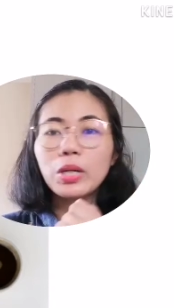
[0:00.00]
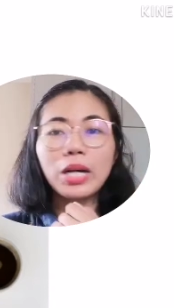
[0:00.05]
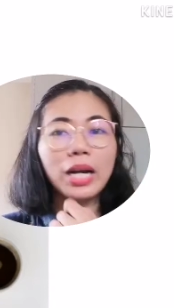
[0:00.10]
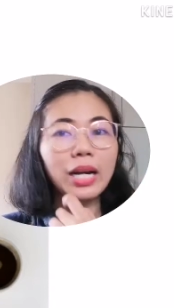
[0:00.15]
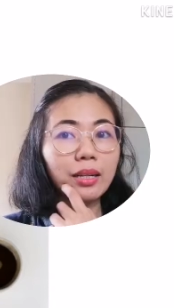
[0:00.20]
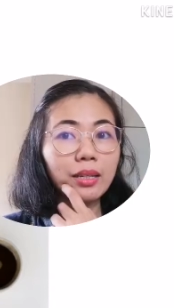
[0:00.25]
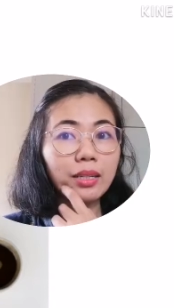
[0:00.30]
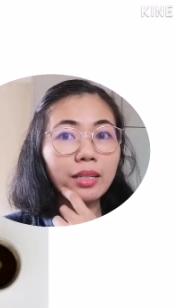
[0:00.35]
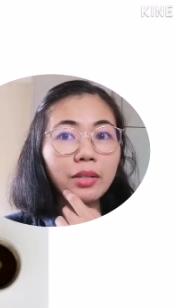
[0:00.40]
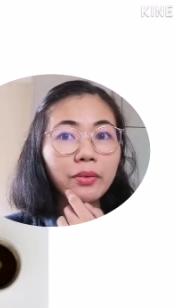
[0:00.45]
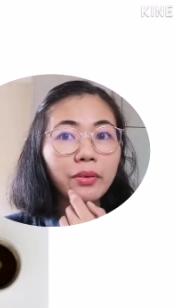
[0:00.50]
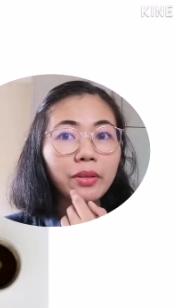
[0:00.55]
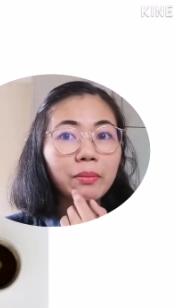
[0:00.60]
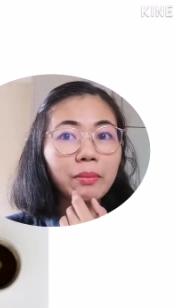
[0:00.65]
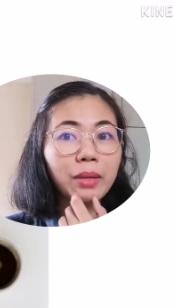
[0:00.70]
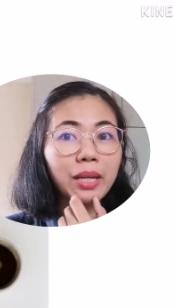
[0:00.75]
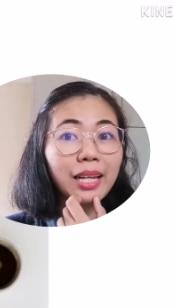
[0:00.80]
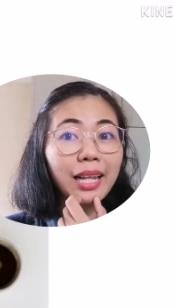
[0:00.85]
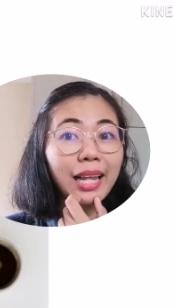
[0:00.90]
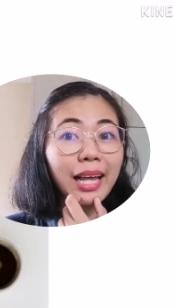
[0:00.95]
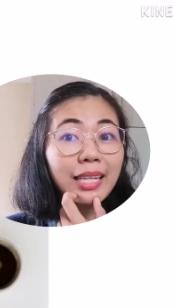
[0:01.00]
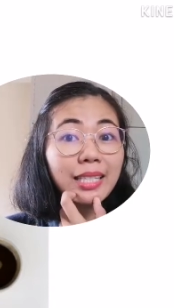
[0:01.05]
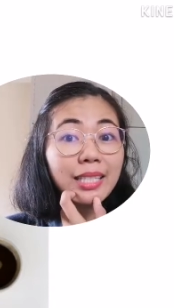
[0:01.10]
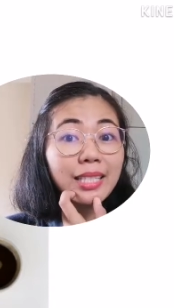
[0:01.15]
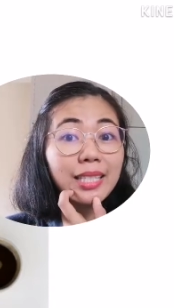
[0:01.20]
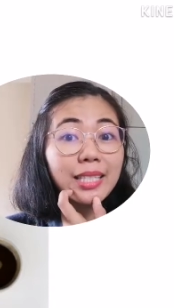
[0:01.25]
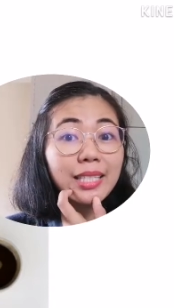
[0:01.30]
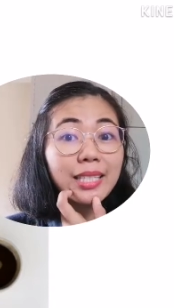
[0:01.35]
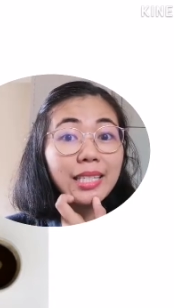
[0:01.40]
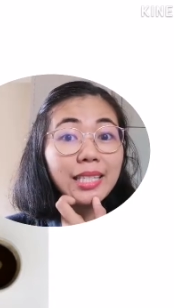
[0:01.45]
Will you agree with me,
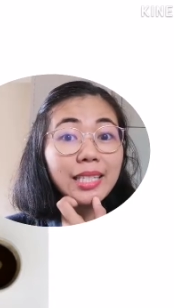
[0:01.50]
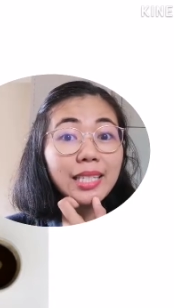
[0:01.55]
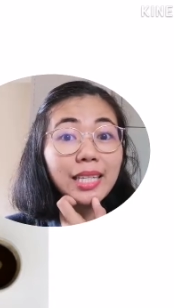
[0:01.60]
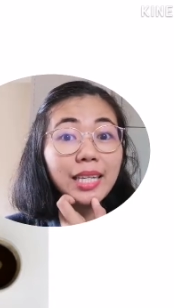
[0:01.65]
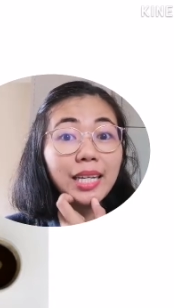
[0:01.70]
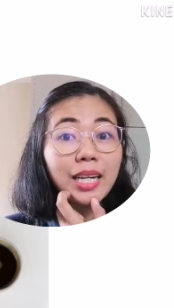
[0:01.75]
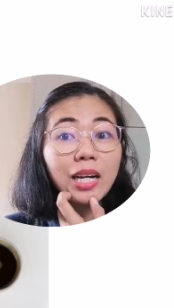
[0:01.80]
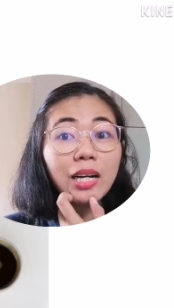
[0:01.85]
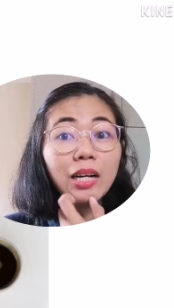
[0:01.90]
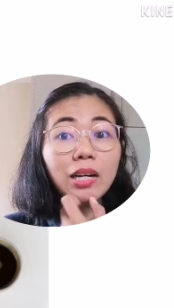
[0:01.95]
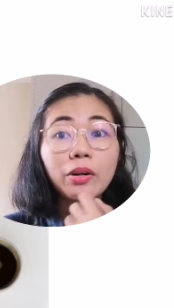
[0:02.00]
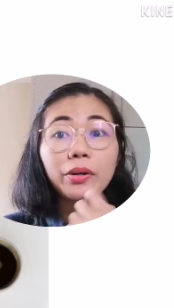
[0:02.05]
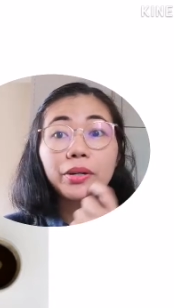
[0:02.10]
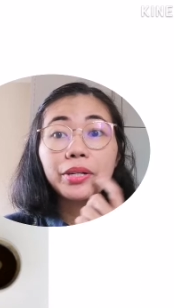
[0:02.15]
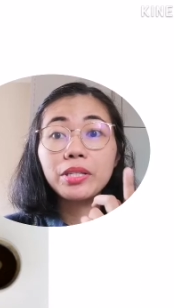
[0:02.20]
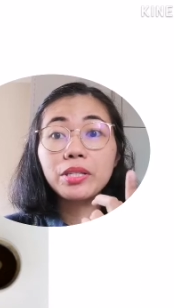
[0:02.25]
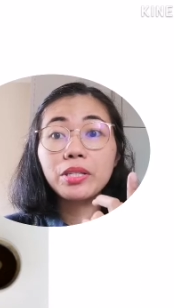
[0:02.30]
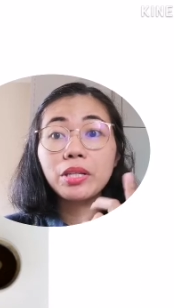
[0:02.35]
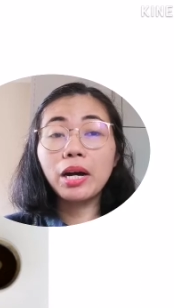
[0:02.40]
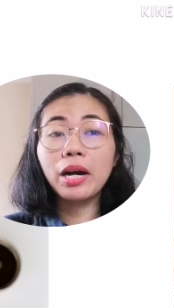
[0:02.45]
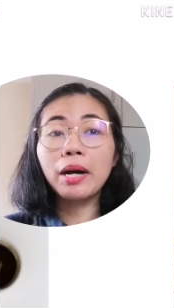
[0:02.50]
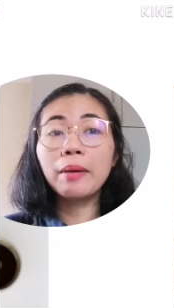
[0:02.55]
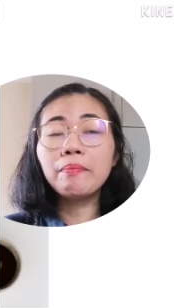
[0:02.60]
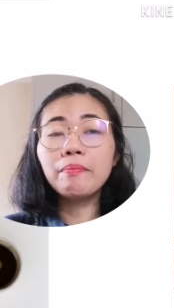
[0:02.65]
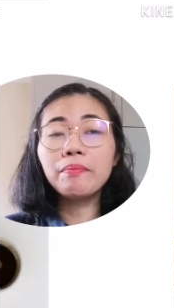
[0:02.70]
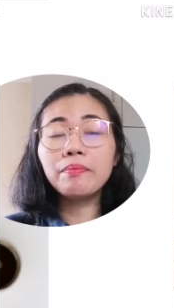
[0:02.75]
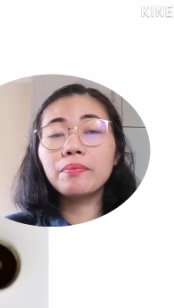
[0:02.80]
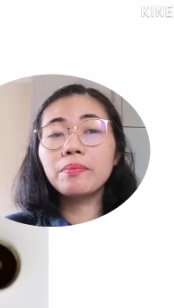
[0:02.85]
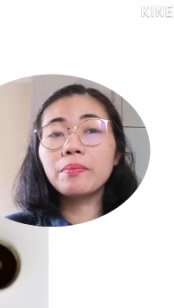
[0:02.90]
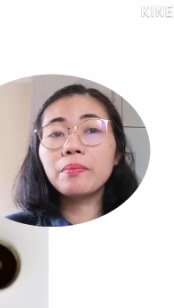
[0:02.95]
class? Or
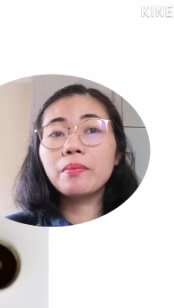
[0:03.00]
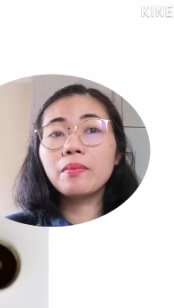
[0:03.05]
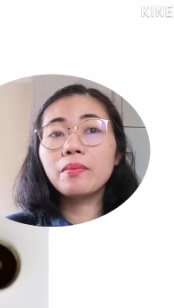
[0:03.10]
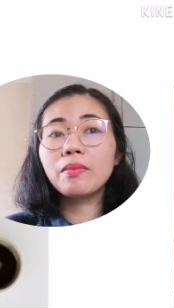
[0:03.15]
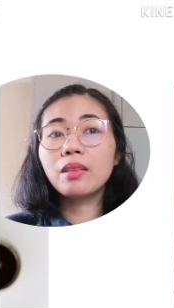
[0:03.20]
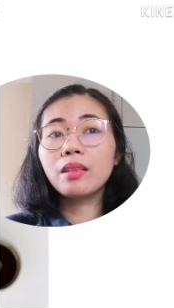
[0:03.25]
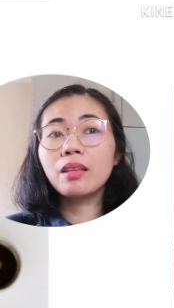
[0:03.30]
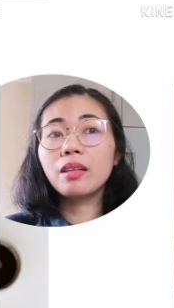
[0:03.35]
some,